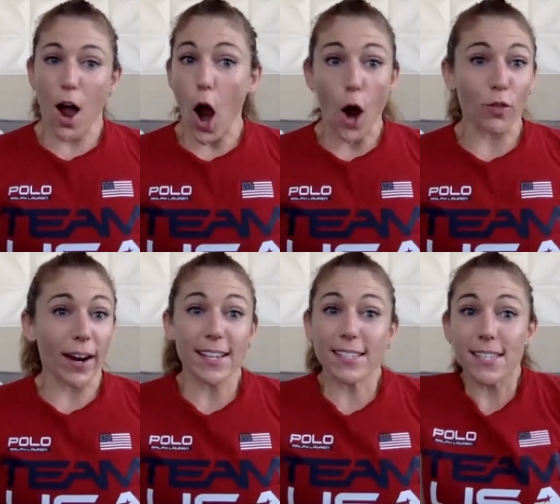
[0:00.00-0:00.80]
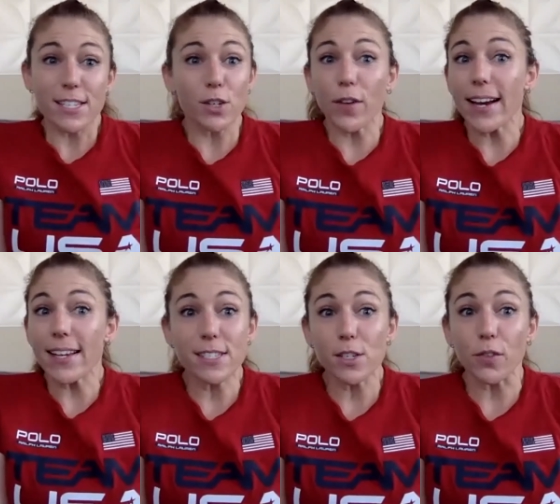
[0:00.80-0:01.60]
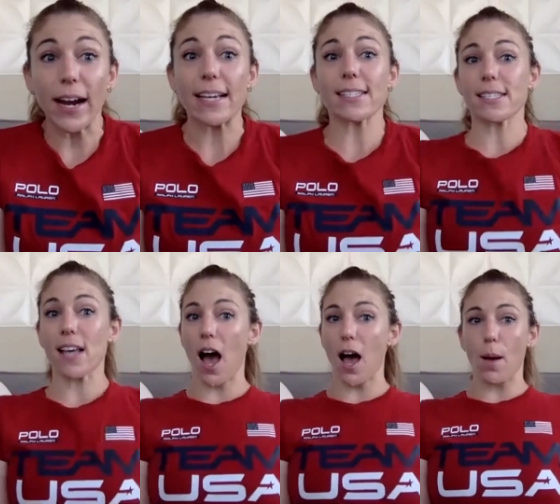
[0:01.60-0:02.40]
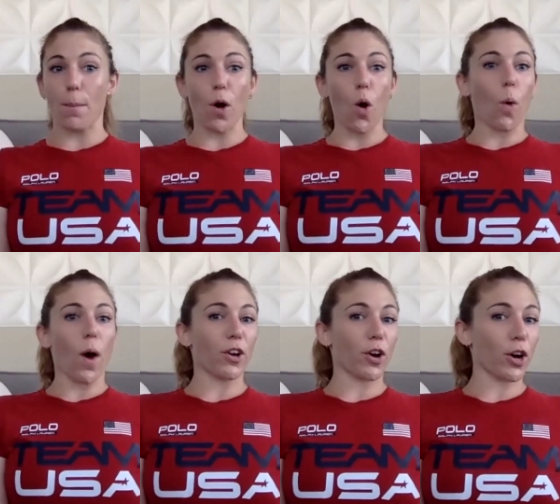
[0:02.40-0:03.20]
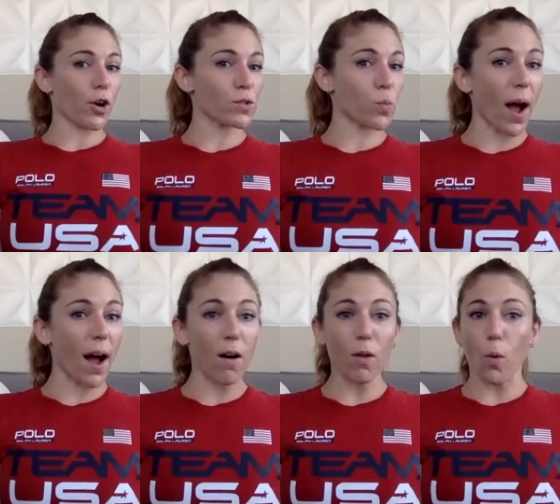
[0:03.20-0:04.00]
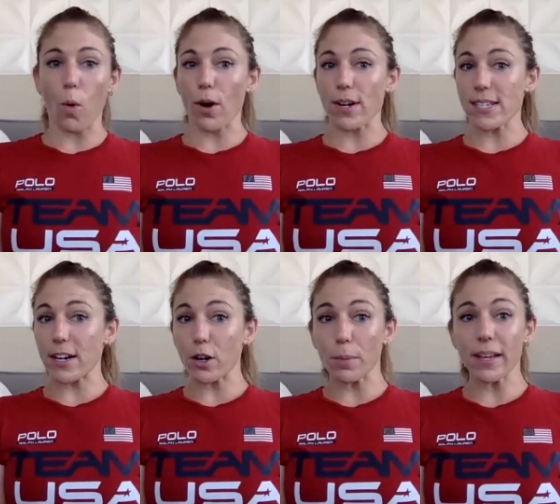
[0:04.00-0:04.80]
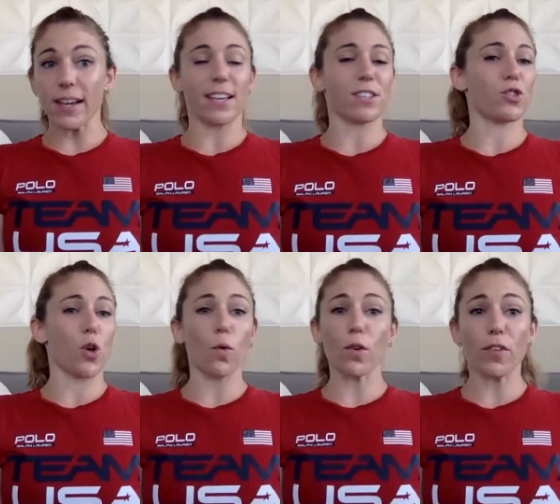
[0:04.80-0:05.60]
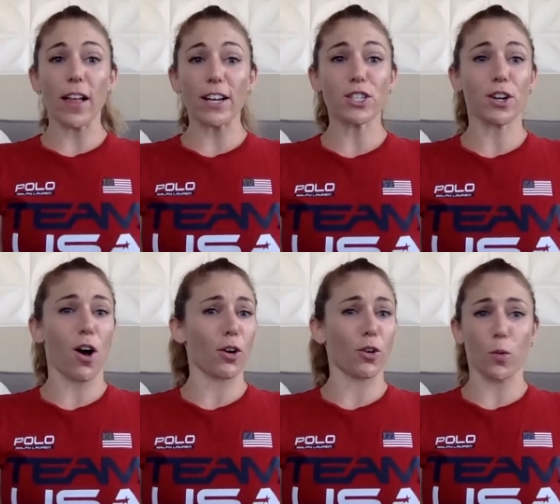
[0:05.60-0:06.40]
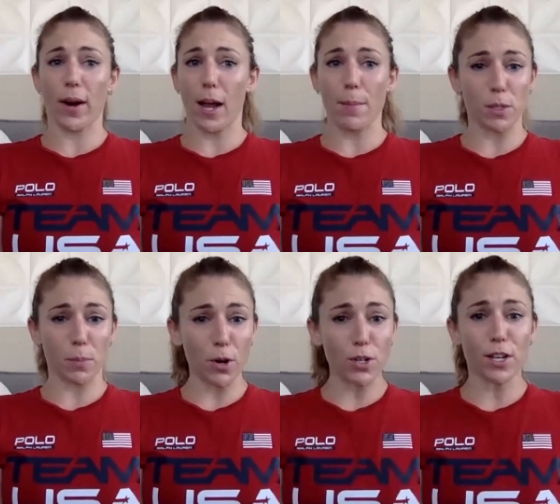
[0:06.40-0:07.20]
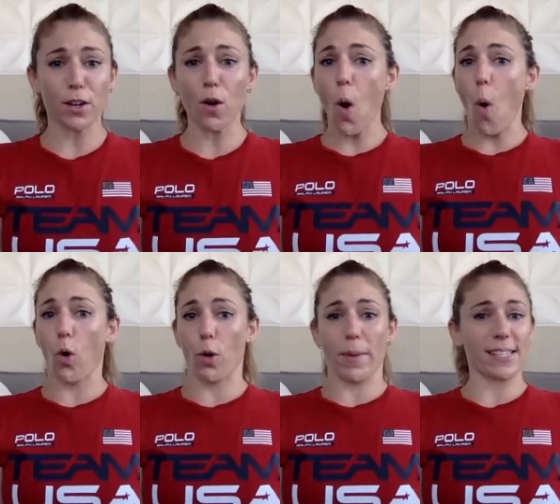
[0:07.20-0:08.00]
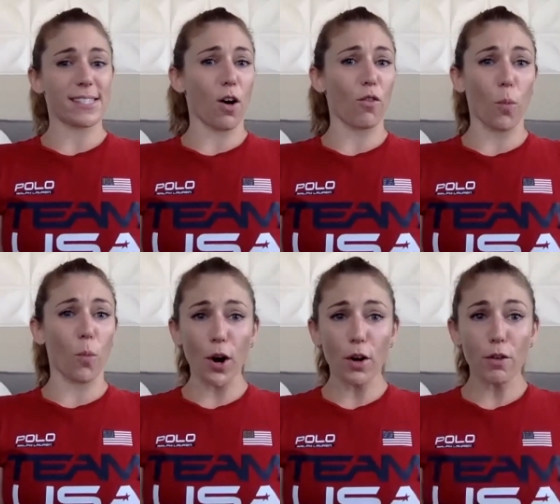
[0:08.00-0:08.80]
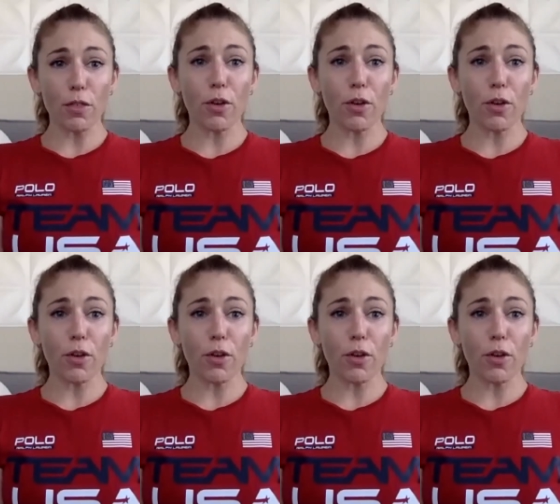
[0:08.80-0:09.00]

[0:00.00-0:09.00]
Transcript: a race is a race is a race. Whether it goes well or terribly is no reflection on who I am as a person or my self-worth